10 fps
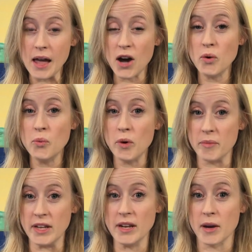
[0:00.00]
a
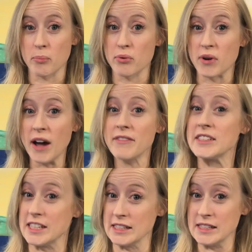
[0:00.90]
woman, a
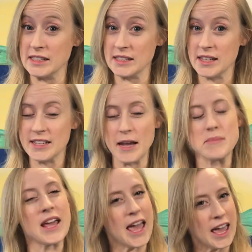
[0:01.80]
prophetess
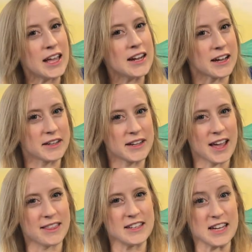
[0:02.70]
named Anna
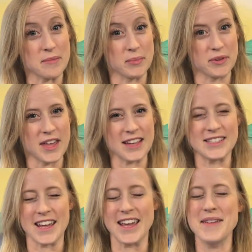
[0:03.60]
at the temple that
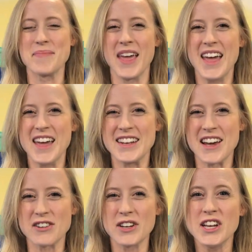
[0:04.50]
day.
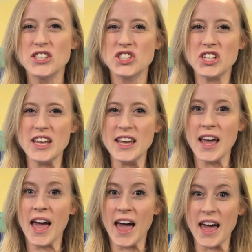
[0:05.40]
Now,
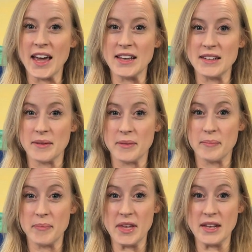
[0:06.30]
she had
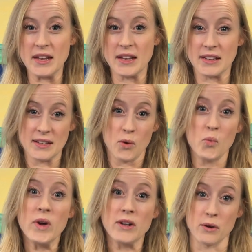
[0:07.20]
been
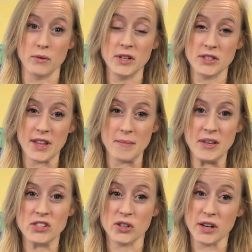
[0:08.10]
widowed. That
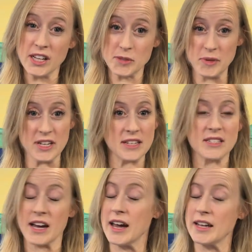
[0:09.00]
means her husband had
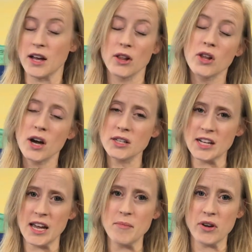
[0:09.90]
died a long
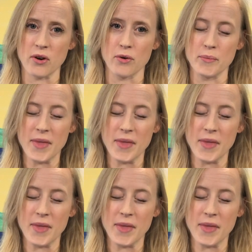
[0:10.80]
time ago.